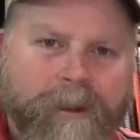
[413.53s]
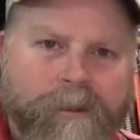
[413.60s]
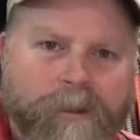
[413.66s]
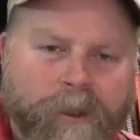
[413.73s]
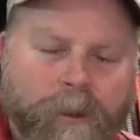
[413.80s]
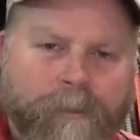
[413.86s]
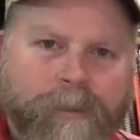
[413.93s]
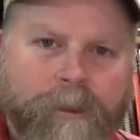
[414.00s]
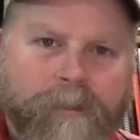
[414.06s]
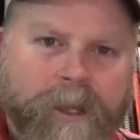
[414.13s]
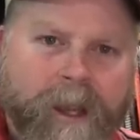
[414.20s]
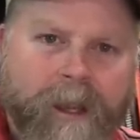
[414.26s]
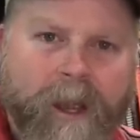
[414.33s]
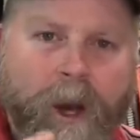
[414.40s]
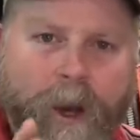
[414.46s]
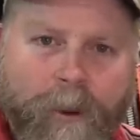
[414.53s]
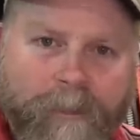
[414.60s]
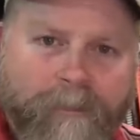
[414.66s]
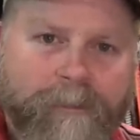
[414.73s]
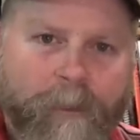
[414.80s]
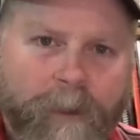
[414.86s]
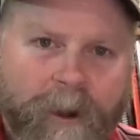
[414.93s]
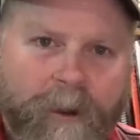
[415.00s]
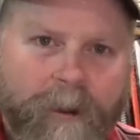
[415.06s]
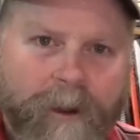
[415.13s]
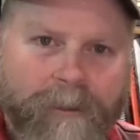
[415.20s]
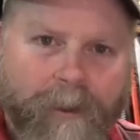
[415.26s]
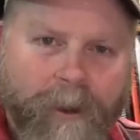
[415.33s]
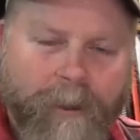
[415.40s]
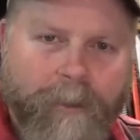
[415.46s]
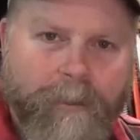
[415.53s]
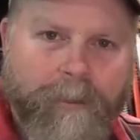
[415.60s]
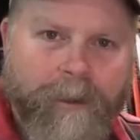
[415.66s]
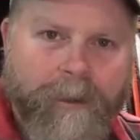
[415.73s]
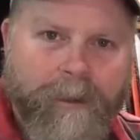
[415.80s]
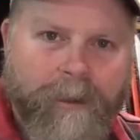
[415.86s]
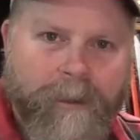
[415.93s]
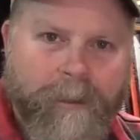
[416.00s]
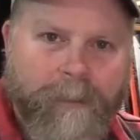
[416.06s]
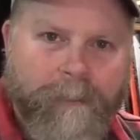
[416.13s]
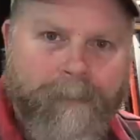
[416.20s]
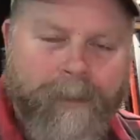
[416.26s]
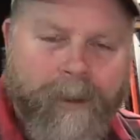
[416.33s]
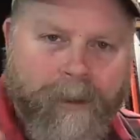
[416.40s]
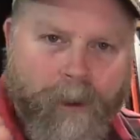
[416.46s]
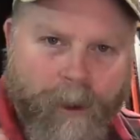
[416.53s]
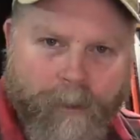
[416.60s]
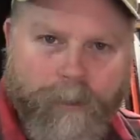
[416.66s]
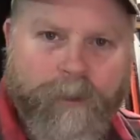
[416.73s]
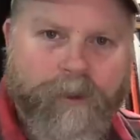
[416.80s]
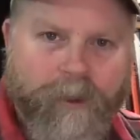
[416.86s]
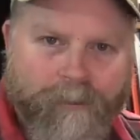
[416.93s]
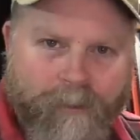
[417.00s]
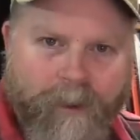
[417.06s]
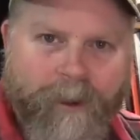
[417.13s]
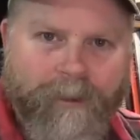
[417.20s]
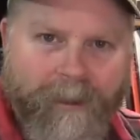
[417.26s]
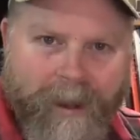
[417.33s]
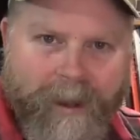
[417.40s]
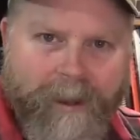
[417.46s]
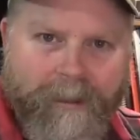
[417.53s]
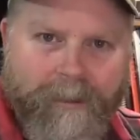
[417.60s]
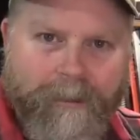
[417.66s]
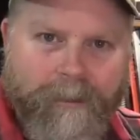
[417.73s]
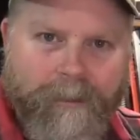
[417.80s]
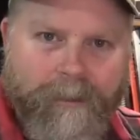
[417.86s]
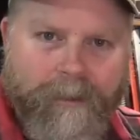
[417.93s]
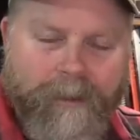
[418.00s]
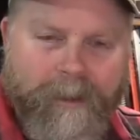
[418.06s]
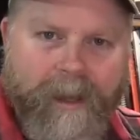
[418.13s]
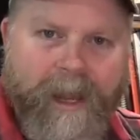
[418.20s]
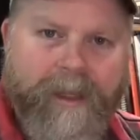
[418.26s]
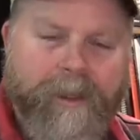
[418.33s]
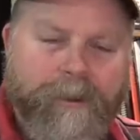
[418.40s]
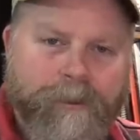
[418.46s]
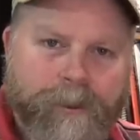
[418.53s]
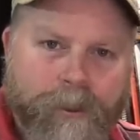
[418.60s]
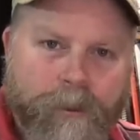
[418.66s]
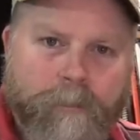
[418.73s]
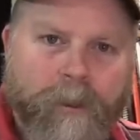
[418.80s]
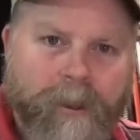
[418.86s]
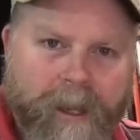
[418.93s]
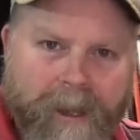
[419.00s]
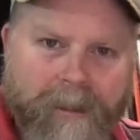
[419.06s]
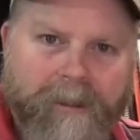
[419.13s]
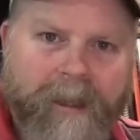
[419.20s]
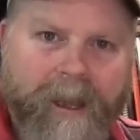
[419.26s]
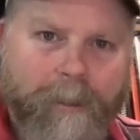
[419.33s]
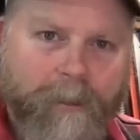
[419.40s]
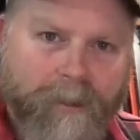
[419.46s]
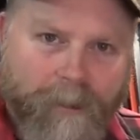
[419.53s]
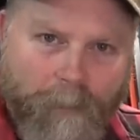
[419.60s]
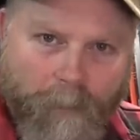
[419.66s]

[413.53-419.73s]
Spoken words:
So if you take a 140 grain load, cartridge overall length, and then duplicate that with a